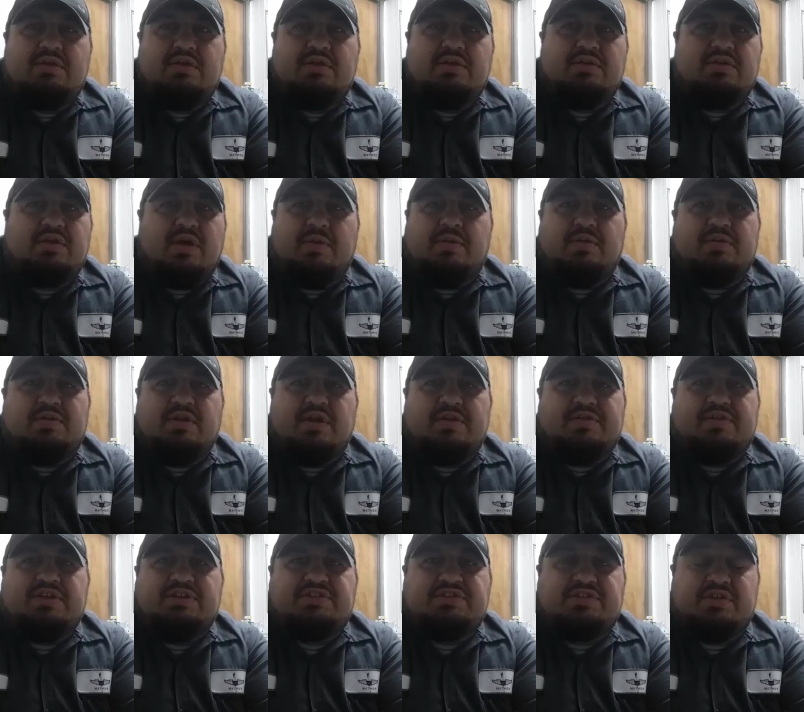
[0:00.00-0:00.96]
I
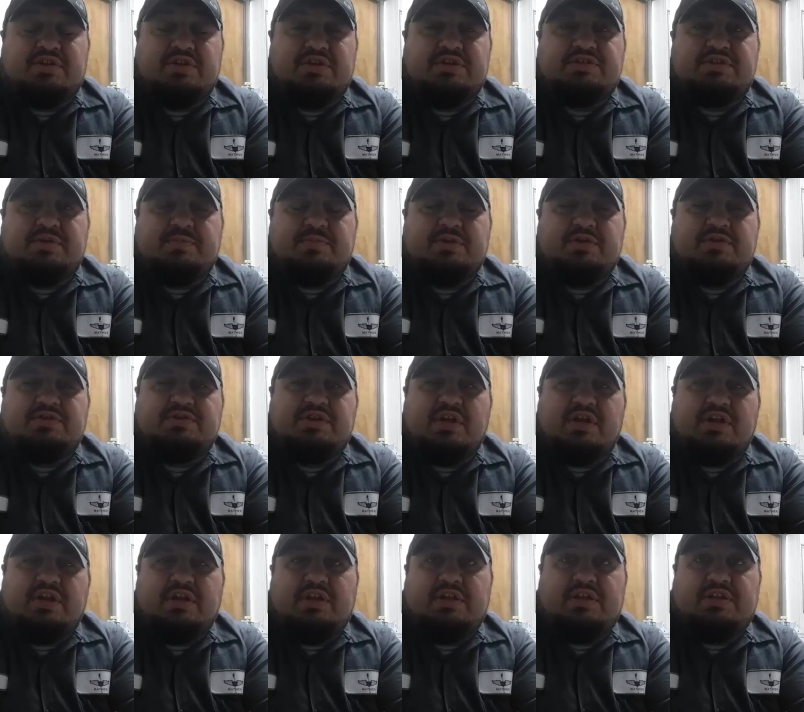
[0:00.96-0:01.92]
nothing serious. I mean, there's
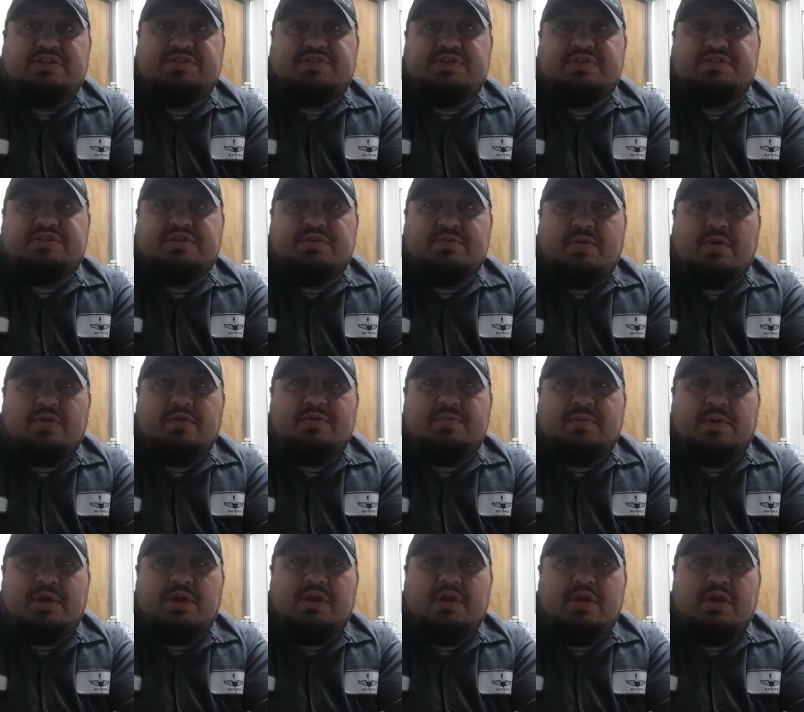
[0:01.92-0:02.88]
not anything seriously wrong
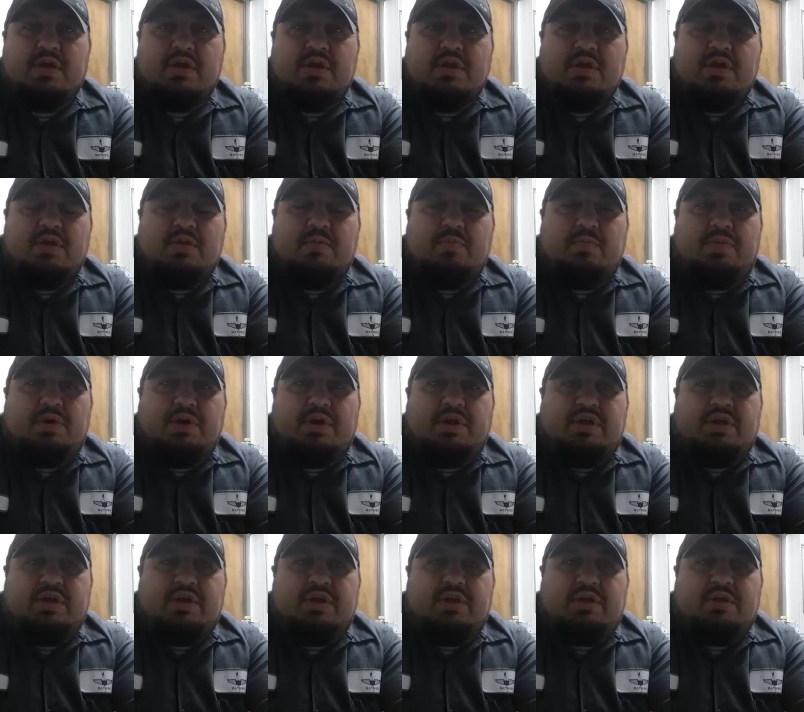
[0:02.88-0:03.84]
with me,
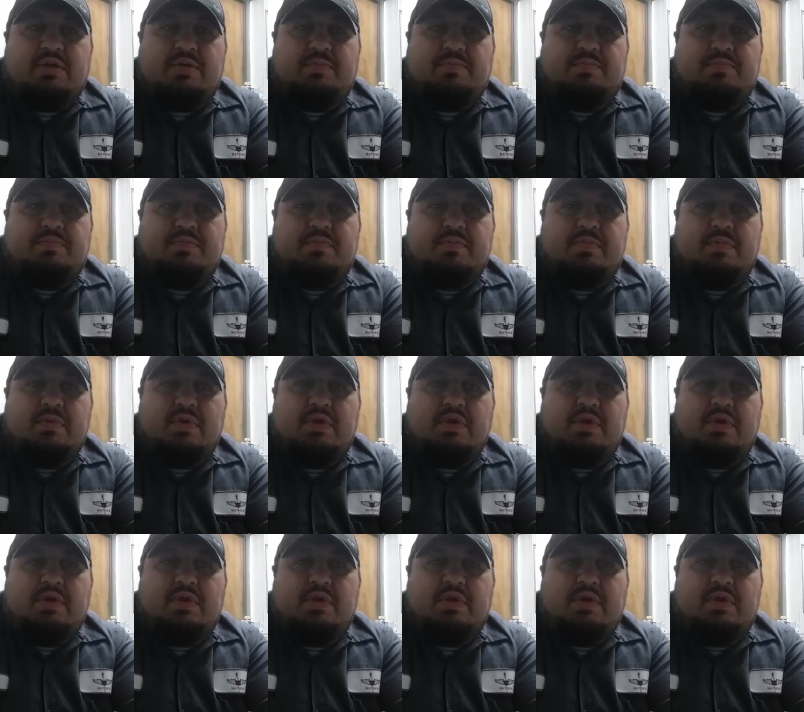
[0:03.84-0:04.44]
but um,